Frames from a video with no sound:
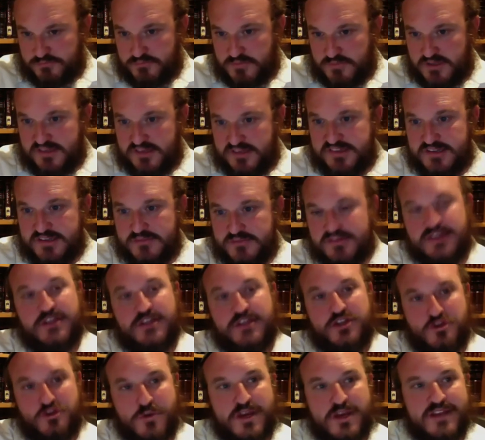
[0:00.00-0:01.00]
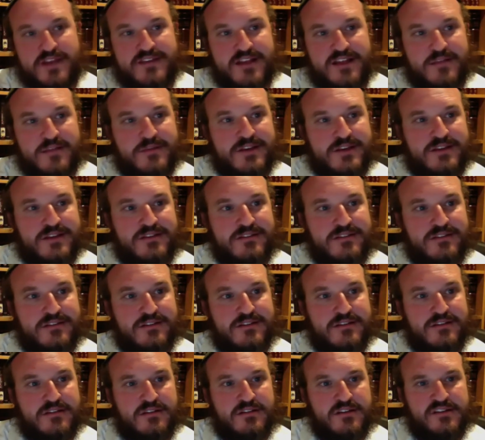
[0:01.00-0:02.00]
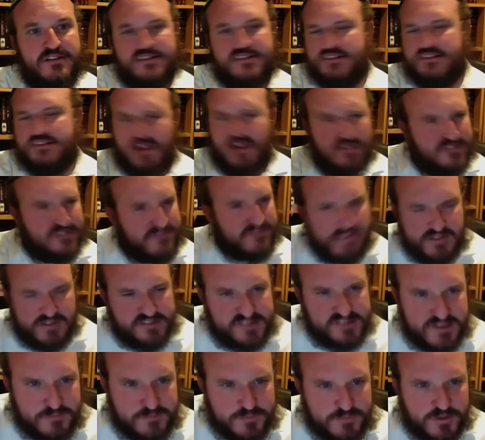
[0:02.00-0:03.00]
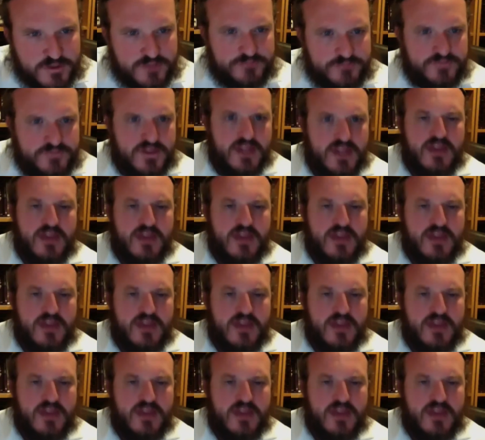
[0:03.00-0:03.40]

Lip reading: it seems like you want to tell me." He says, "Oh, it's very simple.